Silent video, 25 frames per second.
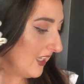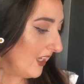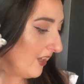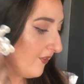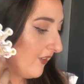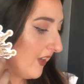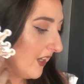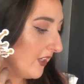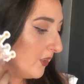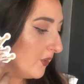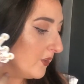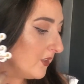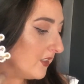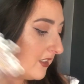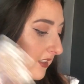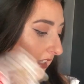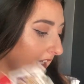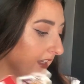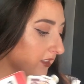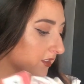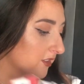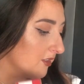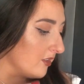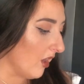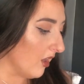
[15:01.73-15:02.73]
They valued
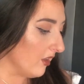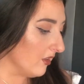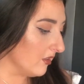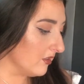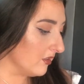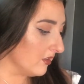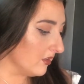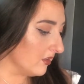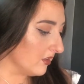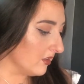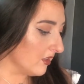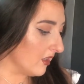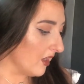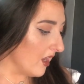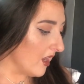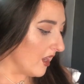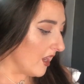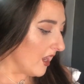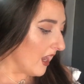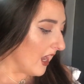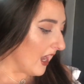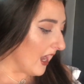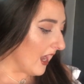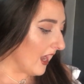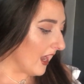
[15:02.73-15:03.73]
$6,
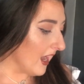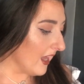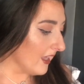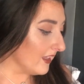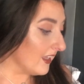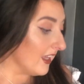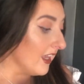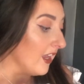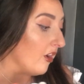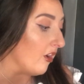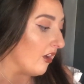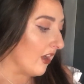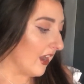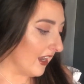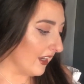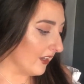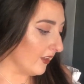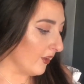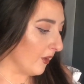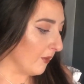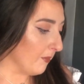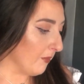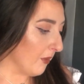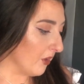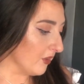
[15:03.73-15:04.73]
and they are
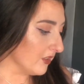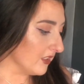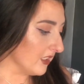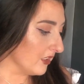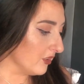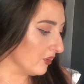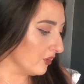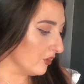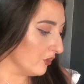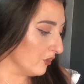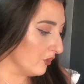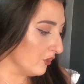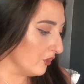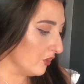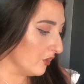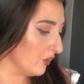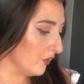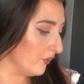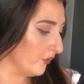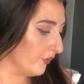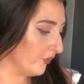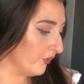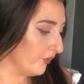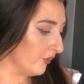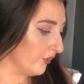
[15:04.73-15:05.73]
Accio Box
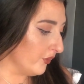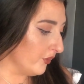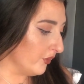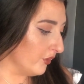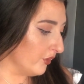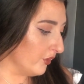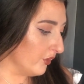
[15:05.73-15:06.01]
exclusive.